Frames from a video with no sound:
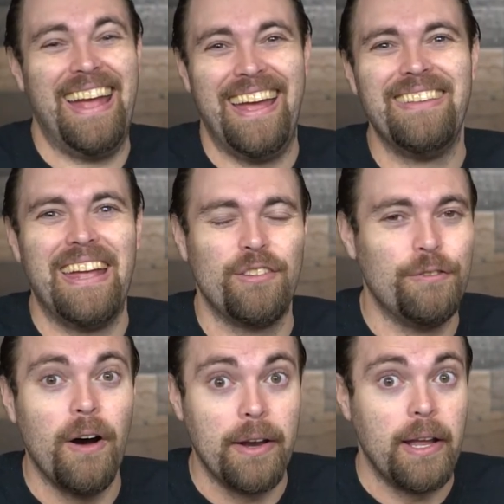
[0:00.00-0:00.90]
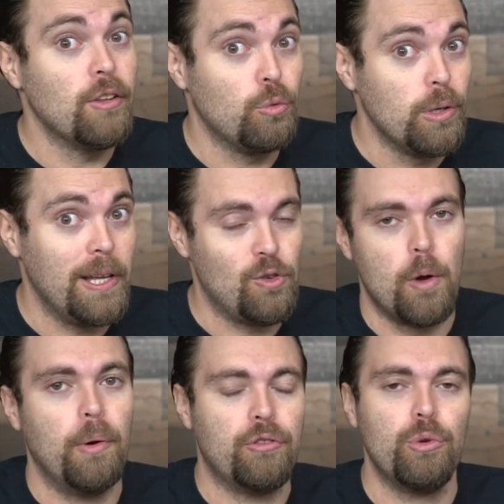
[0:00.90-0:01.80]
it, it's fun. It's really
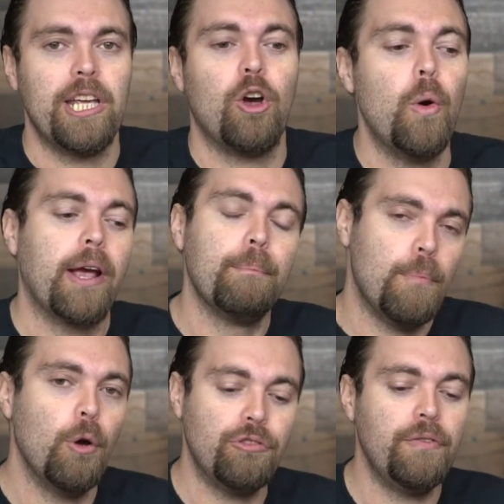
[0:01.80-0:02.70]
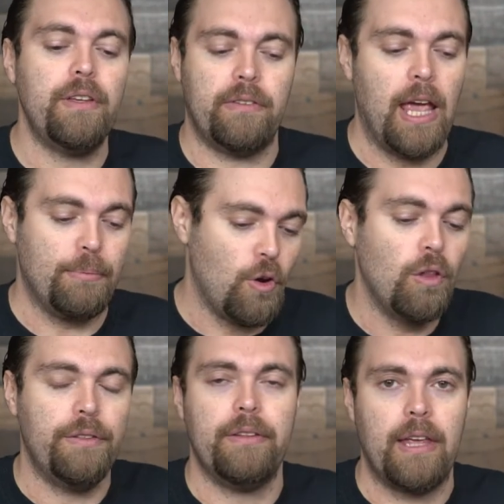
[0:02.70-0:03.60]
enjoyable. It's really quick. Most of these games, all
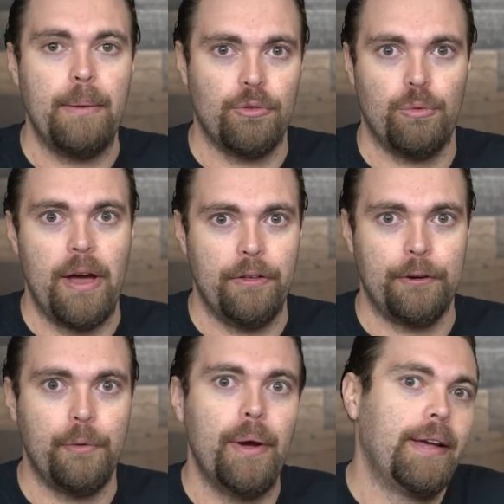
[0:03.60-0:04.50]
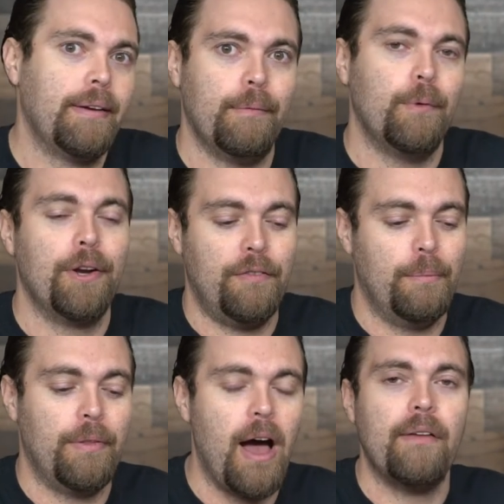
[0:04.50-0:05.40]
of these games are rather quick. One of
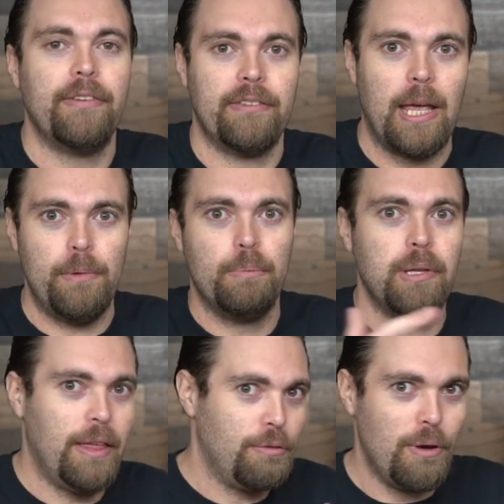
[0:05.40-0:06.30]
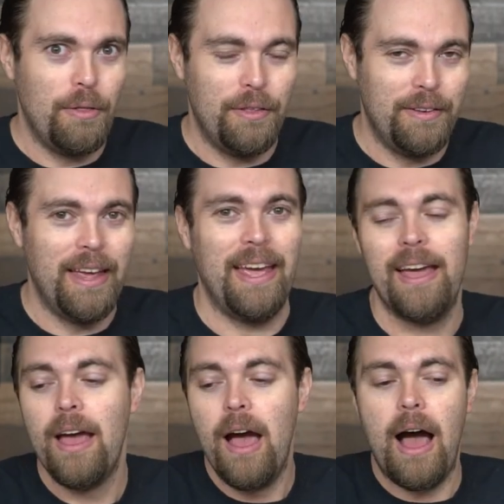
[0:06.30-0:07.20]
them, the office game you play throughout the day.
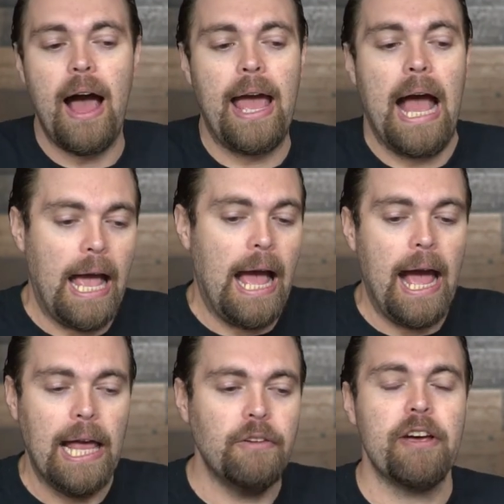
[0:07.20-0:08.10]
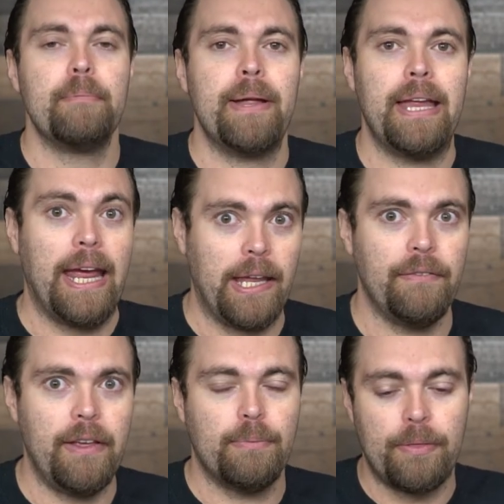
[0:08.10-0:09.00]
I, I, I highly recommend any of
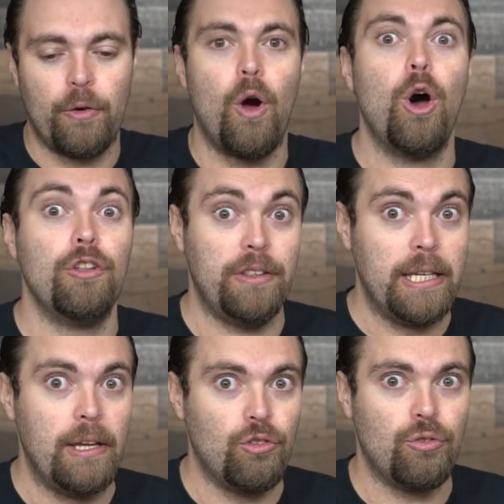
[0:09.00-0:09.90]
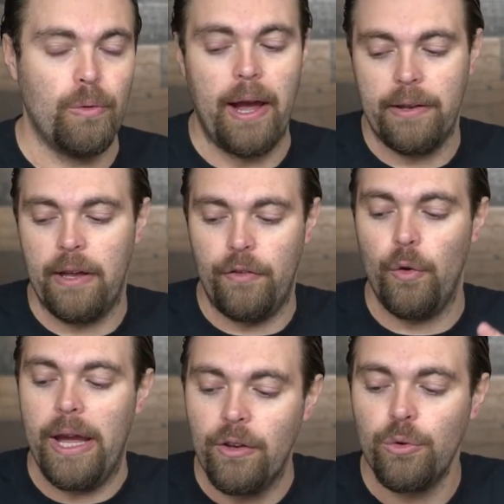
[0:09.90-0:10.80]
these, but they're all niche, right? If you're
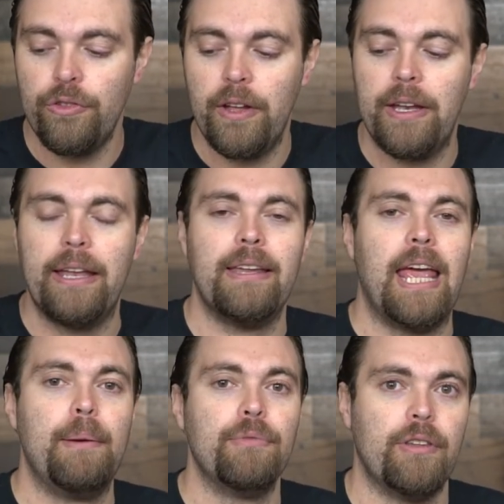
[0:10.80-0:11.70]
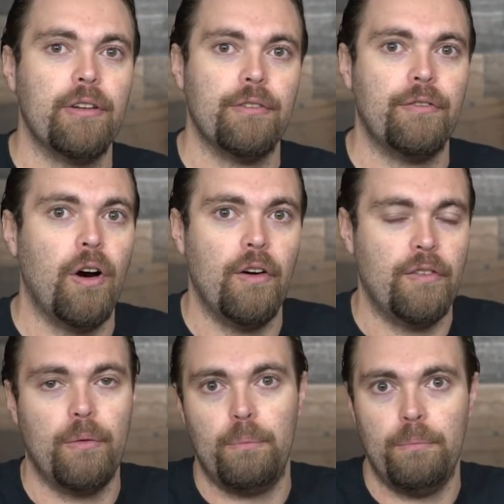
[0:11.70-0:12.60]
interested in games that involve
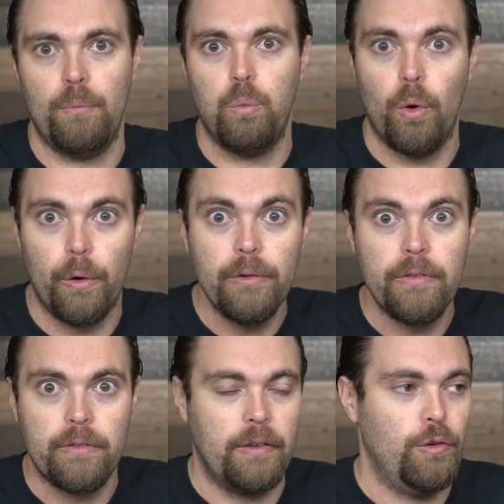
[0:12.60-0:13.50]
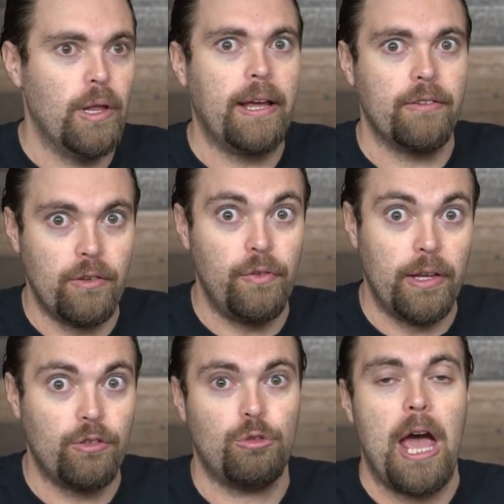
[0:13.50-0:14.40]
words, if you like a, if you
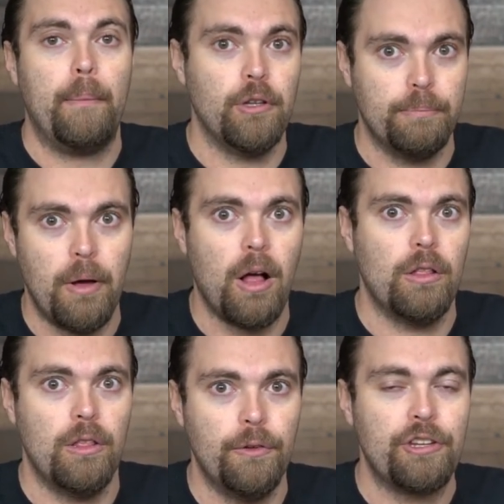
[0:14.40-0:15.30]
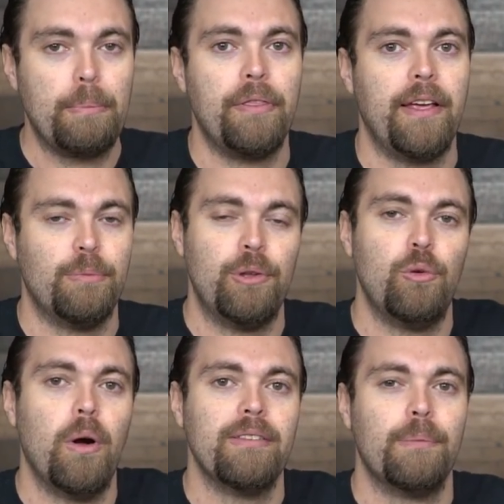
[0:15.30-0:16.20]
like Scrabble and Boggle and those type of things, but you
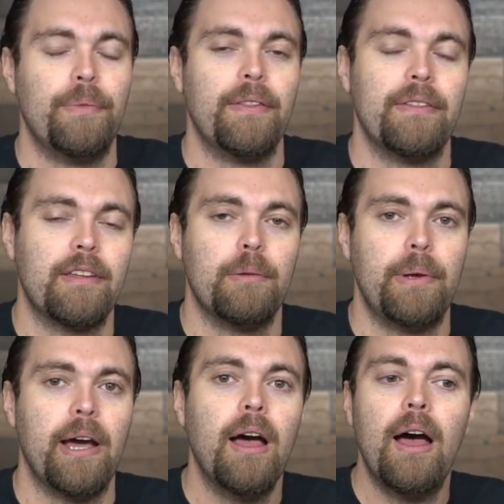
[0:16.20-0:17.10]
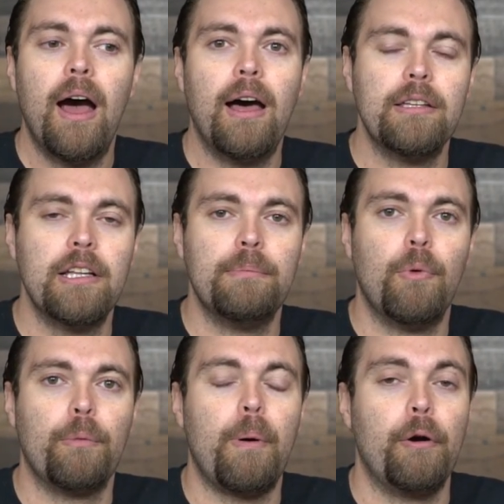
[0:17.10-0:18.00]
want something that's going to be a, a little
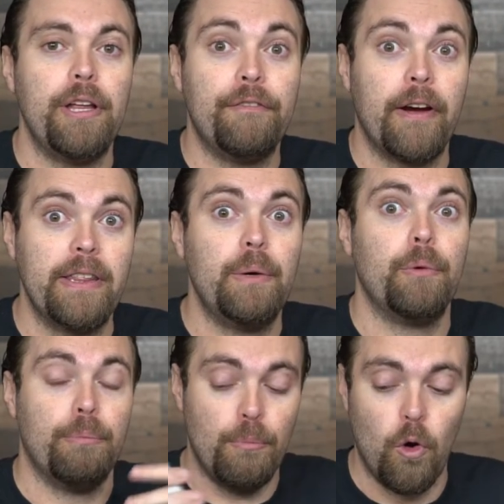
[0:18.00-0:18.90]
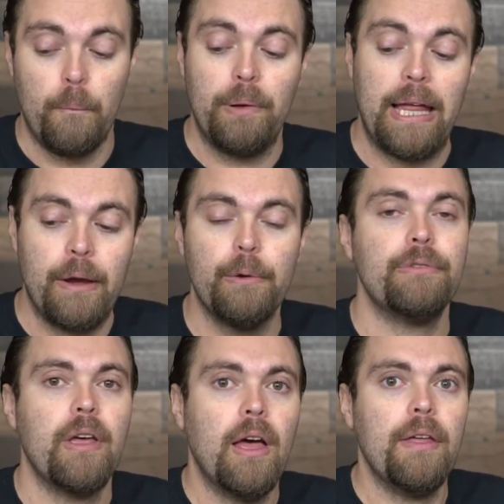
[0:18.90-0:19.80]
more party friendly with more
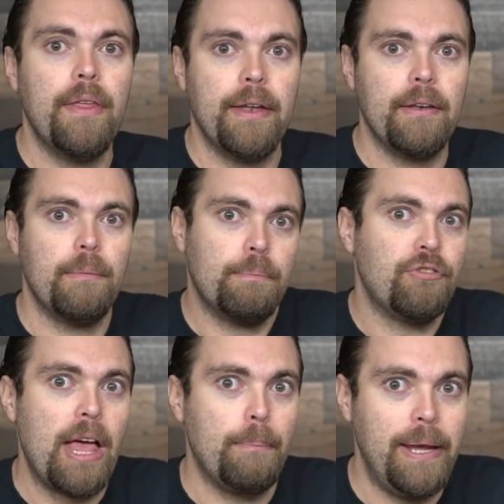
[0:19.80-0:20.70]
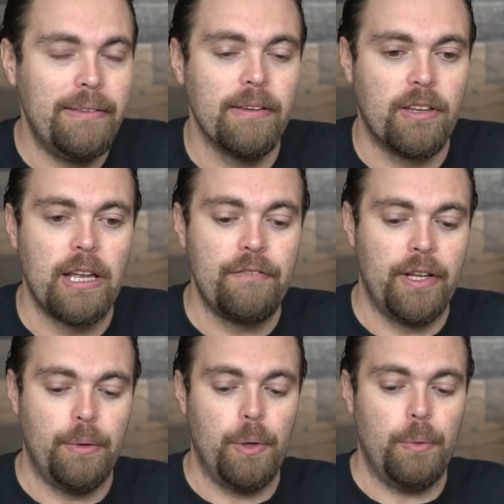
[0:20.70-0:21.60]
players, then pizza is definitely
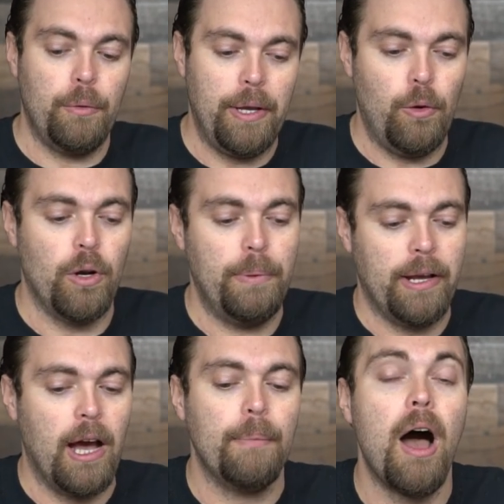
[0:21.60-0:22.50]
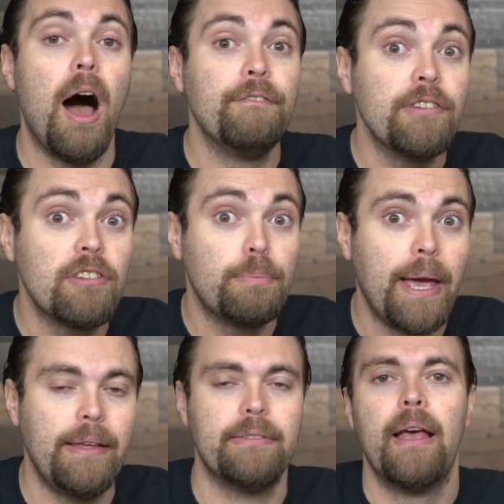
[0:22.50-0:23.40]
going to be one of that you want to pick up. Office
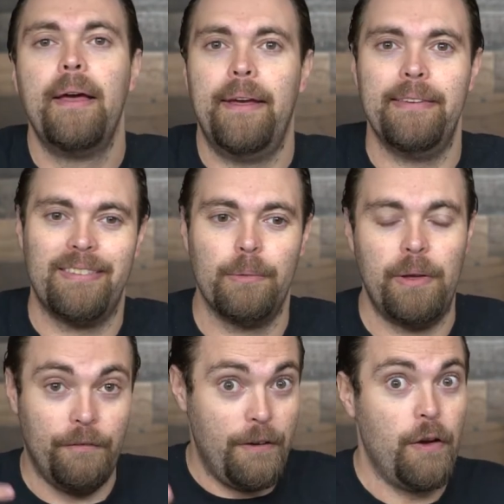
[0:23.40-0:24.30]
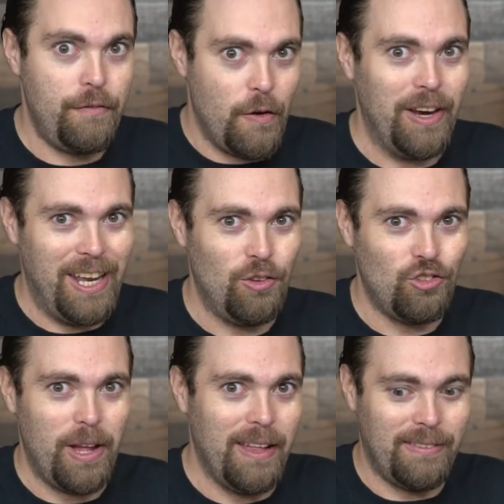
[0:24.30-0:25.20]
space is going to be very, very
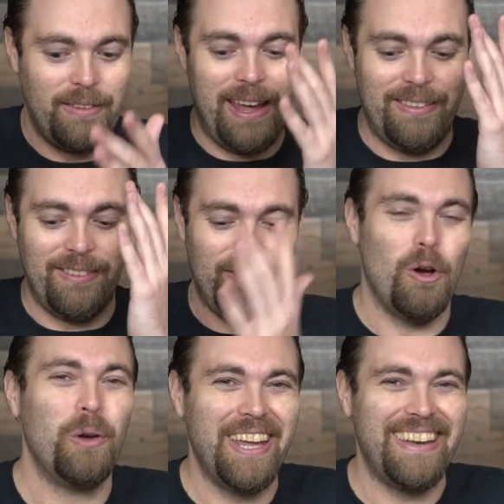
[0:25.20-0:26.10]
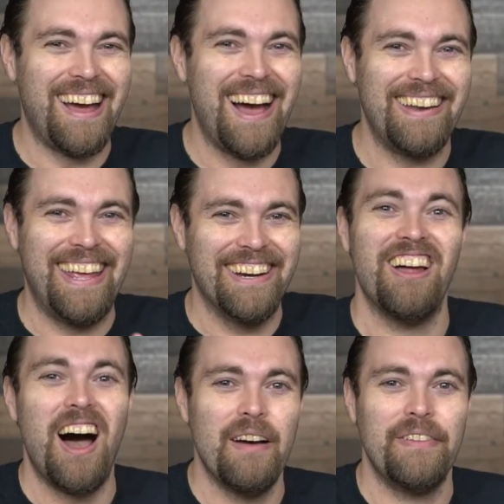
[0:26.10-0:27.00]
niche. It's it's don't get got in an
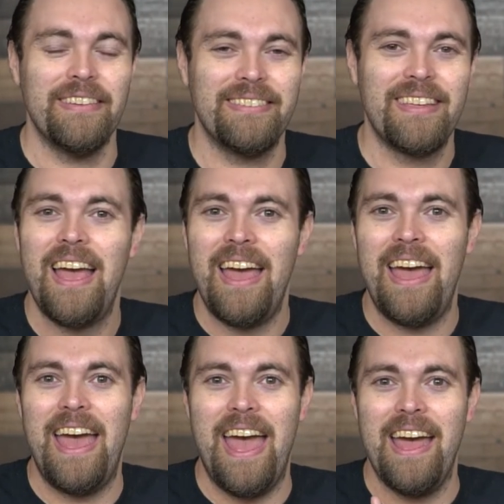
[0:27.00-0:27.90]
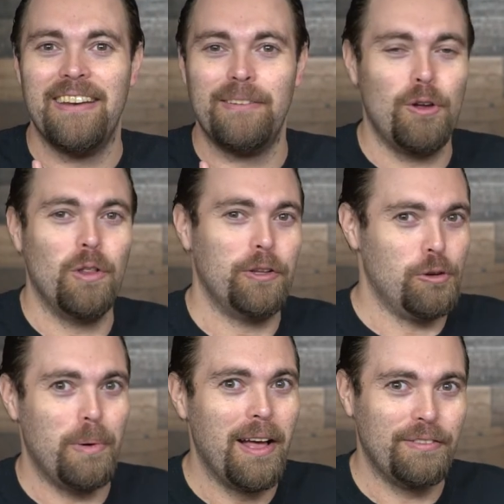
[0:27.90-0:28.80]
office and don't let
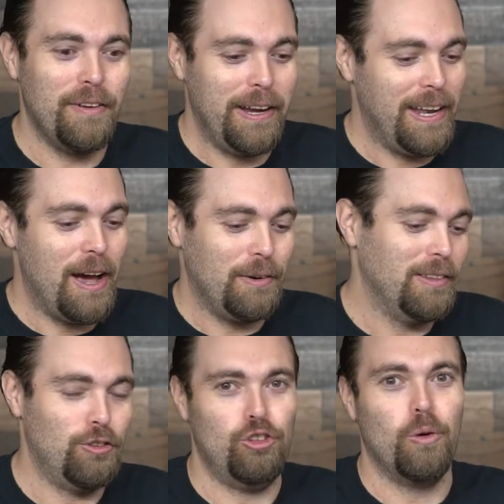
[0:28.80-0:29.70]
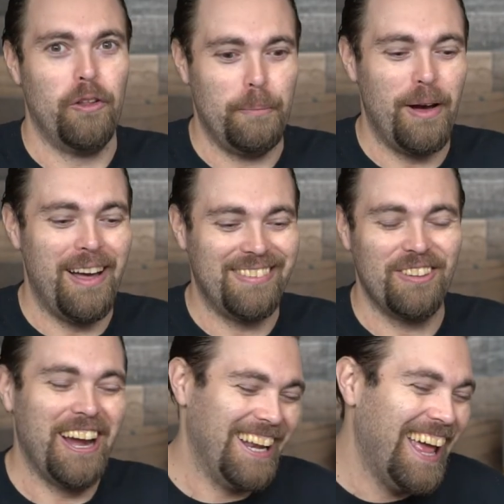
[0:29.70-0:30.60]
your boss find out unless you are the boss,
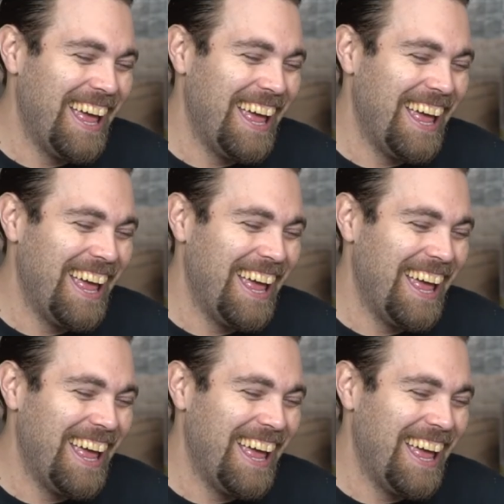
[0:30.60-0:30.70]
right?